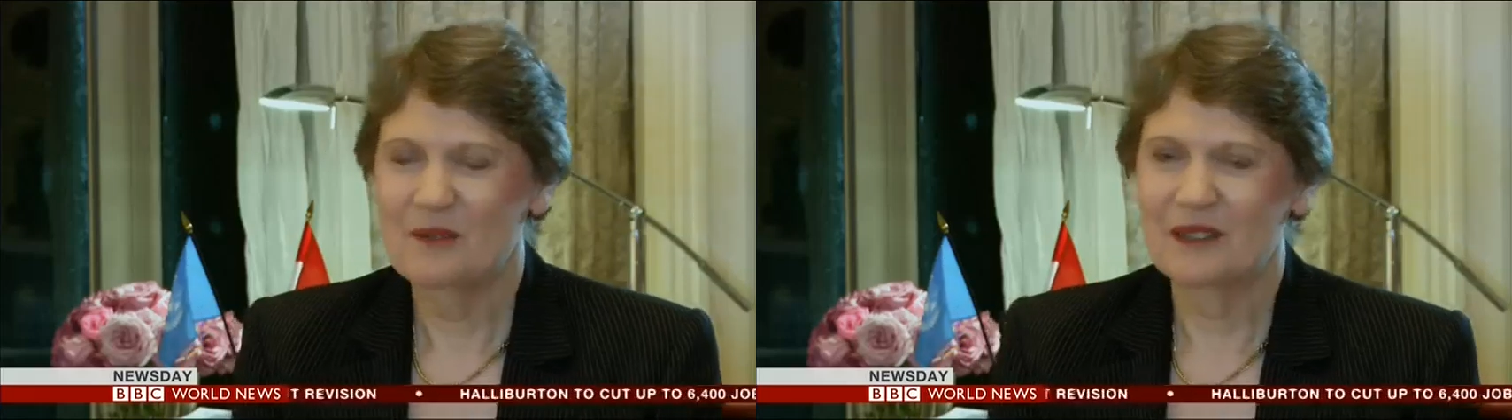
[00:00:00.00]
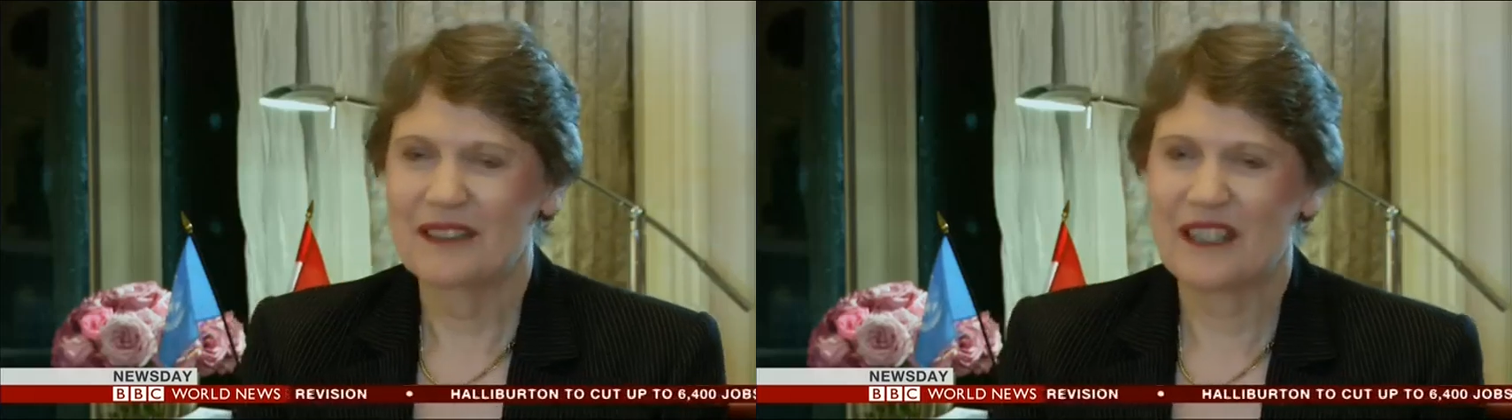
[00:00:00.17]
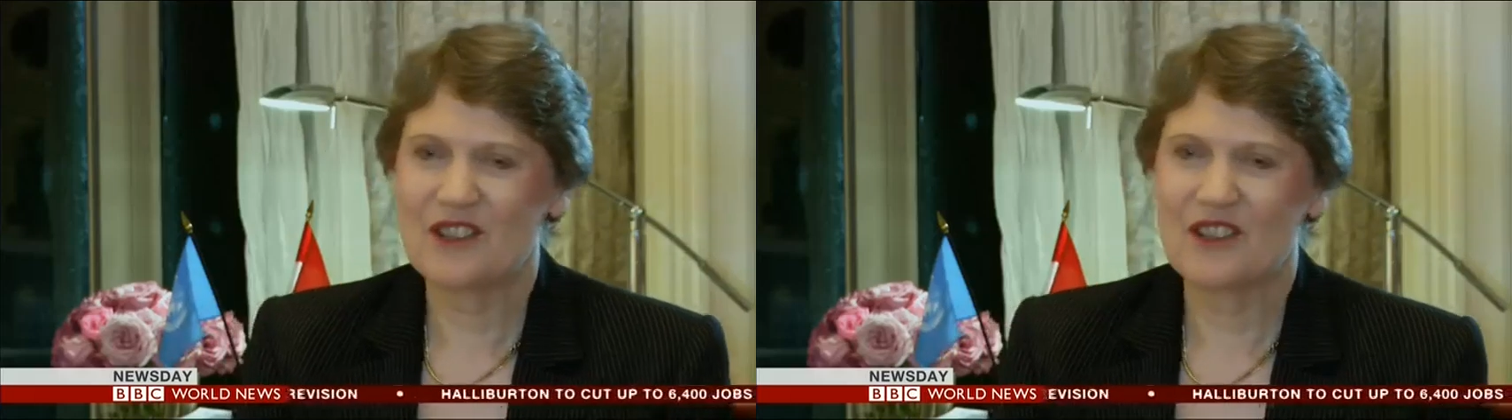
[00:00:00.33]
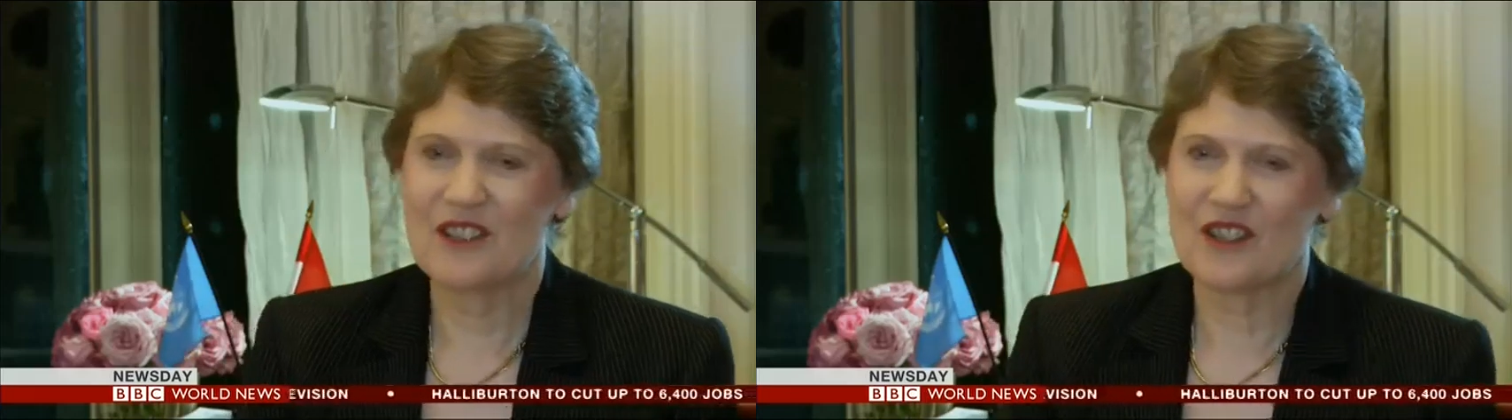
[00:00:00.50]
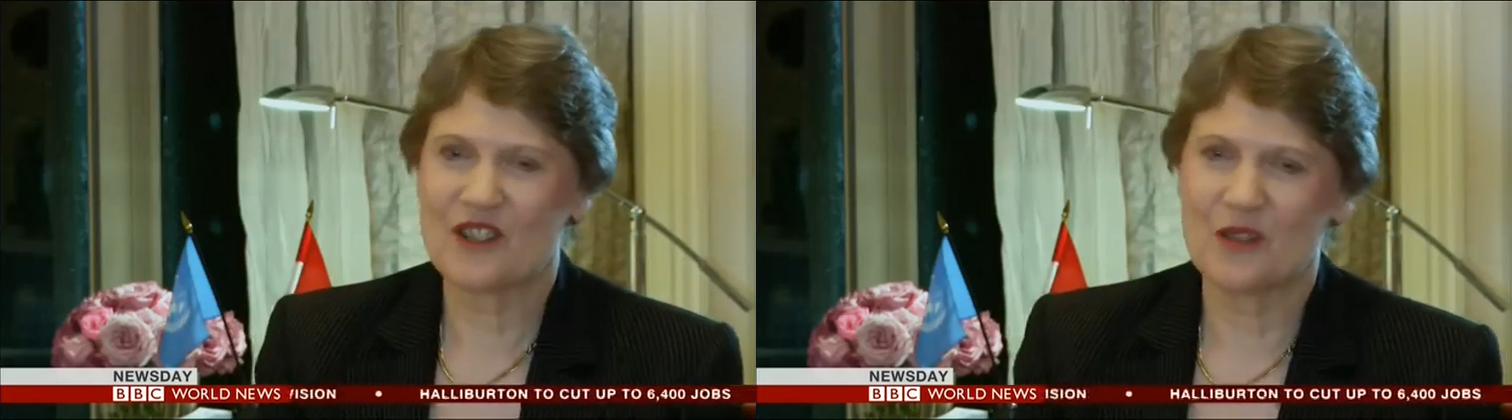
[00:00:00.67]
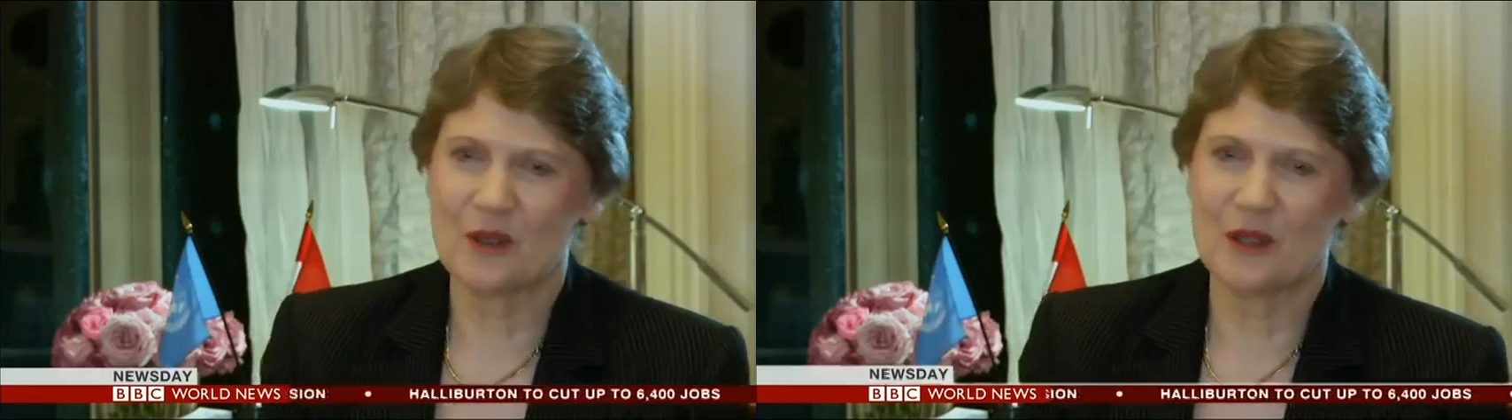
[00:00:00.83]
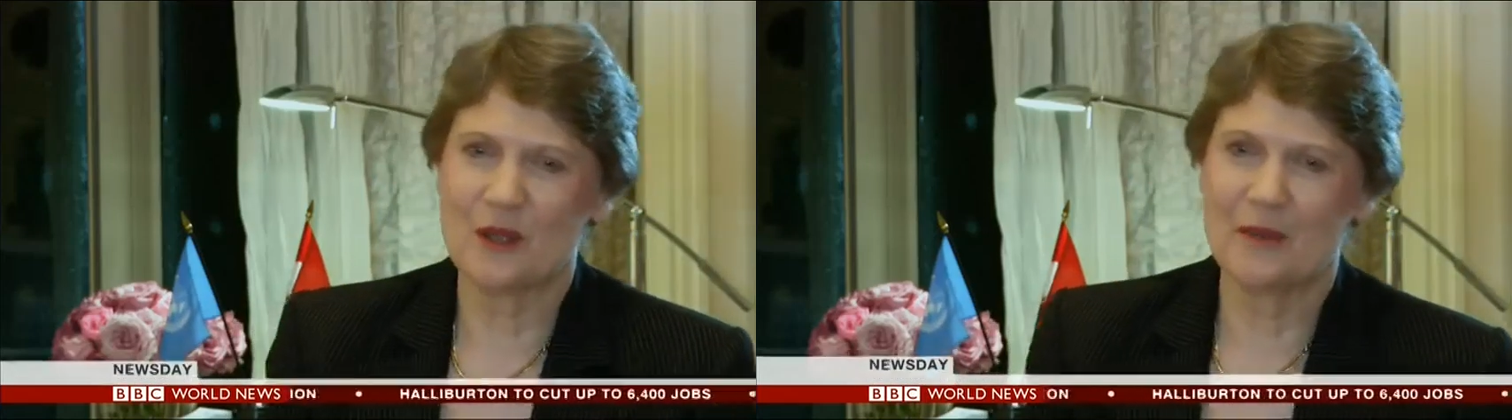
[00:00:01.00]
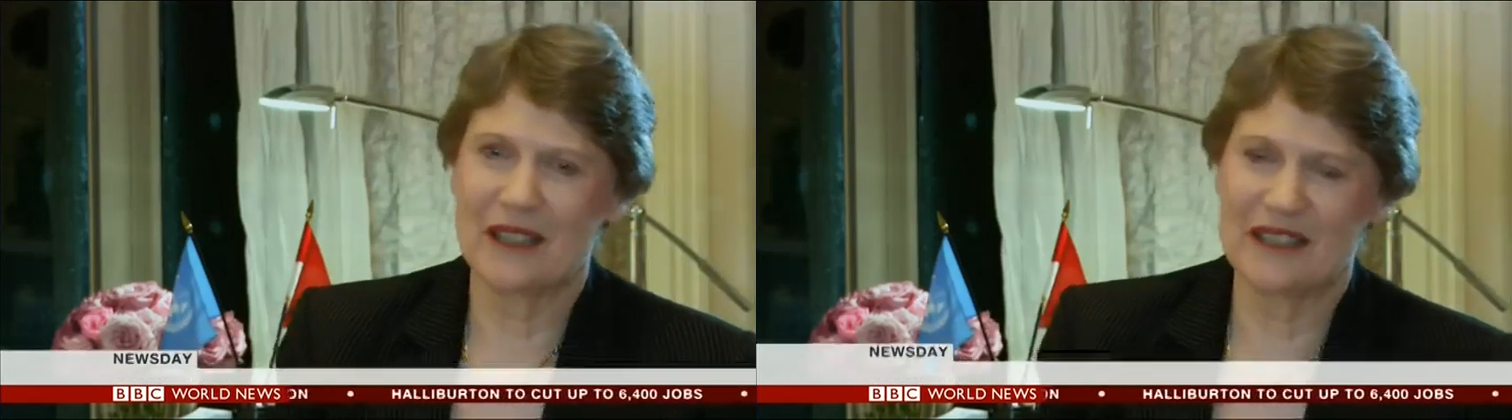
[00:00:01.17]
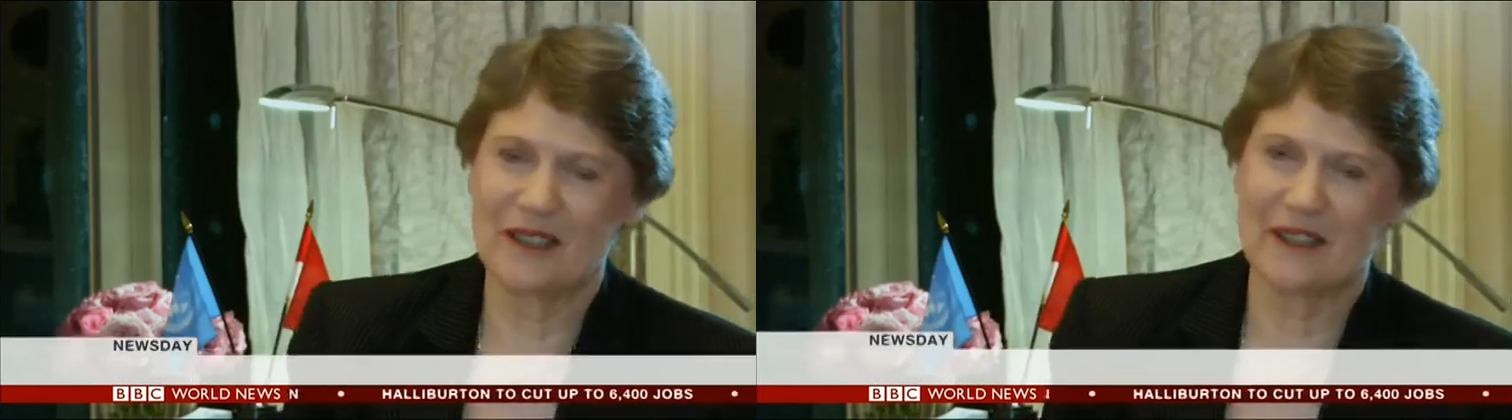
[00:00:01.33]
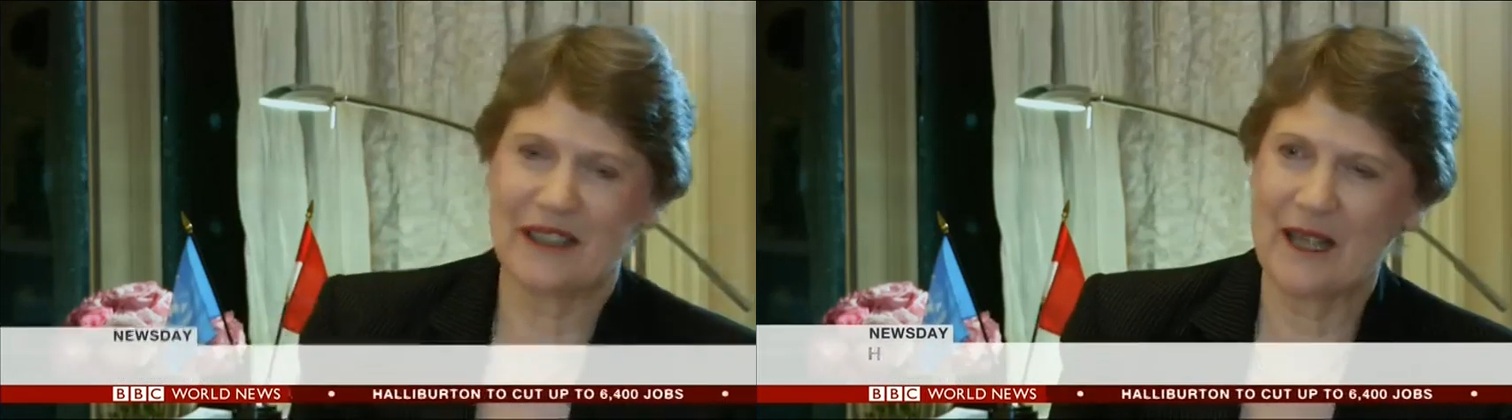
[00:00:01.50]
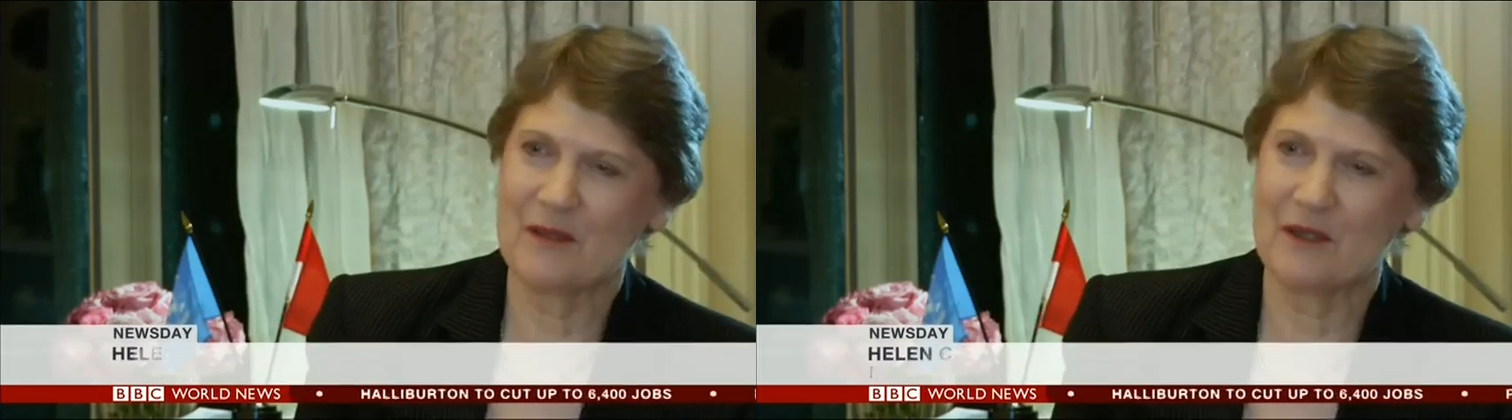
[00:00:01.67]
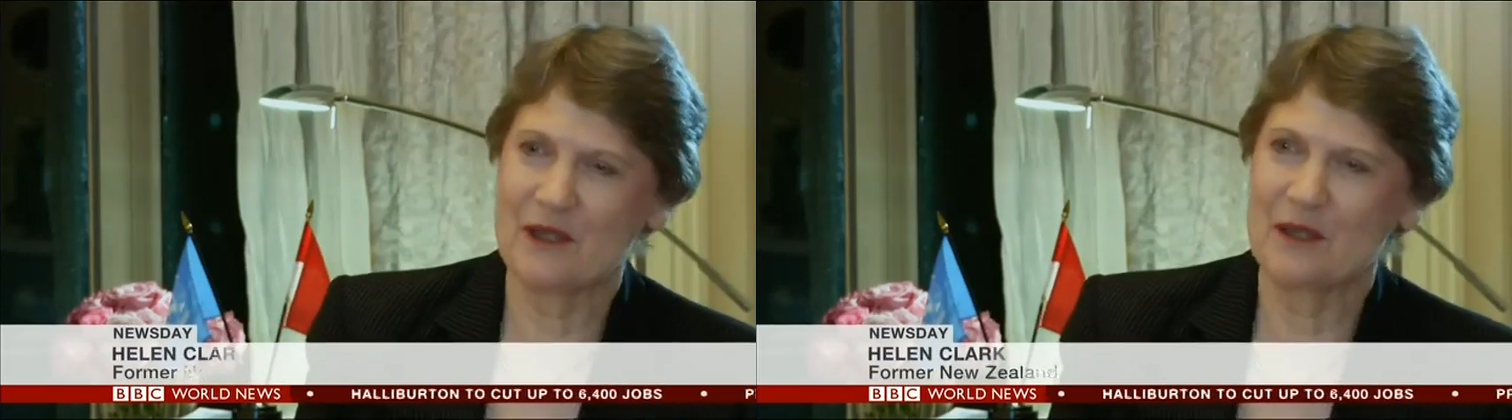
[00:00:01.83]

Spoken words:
Well, actually, the story about how I came to